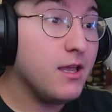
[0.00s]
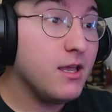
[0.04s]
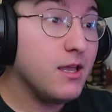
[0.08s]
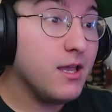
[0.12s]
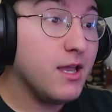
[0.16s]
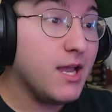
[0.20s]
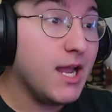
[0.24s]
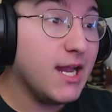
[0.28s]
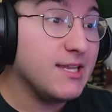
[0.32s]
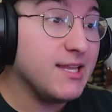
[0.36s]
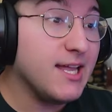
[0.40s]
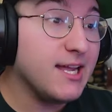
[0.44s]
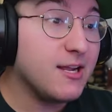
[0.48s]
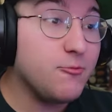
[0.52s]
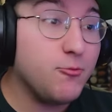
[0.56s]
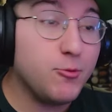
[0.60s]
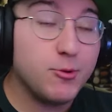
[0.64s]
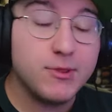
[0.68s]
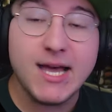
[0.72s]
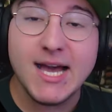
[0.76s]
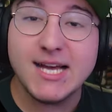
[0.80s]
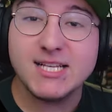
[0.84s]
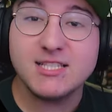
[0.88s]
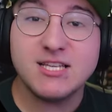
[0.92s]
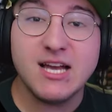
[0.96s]
And like
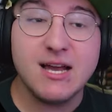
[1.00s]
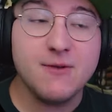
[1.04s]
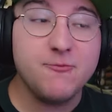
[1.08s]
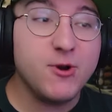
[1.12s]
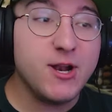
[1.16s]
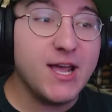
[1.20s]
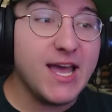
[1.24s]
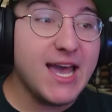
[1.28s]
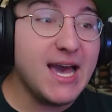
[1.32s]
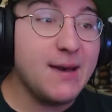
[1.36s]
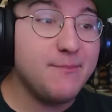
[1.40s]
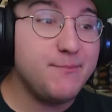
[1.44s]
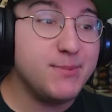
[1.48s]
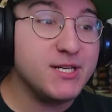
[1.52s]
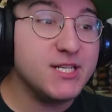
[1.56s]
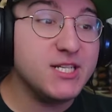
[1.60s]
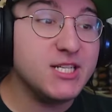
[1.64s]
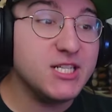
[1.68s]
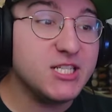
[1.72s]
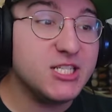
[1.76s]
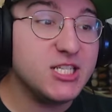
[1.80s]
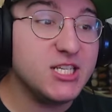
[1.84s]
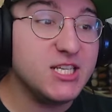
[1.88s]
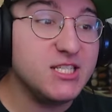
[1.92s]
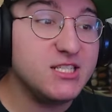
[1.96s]
last time when it happened
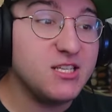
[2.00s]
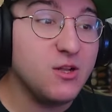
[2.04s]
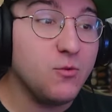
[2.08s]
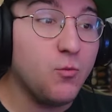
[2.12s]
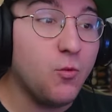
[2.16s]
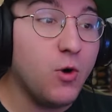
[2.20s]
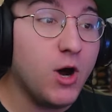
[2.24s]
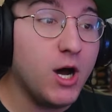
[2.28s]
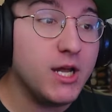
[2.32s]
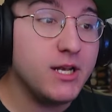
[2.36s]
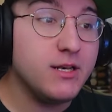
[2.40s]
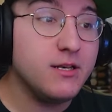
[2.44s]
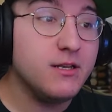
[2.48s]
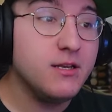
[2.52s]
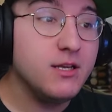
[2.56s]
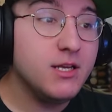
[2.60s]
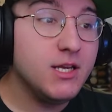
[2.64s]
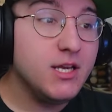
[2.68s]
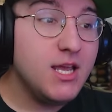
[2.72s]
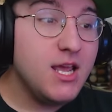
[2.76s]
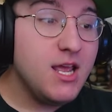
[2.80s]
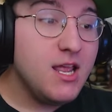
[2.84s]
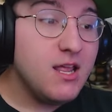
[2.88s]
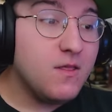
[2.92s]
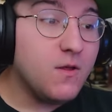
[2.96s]
in season one,
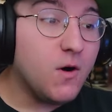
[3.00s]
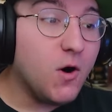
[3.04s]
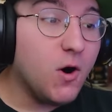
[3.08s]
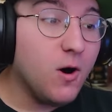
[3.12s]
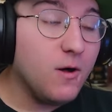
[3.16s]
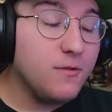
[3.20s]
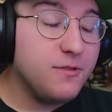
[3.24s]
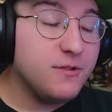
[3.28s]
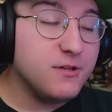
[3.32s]
all the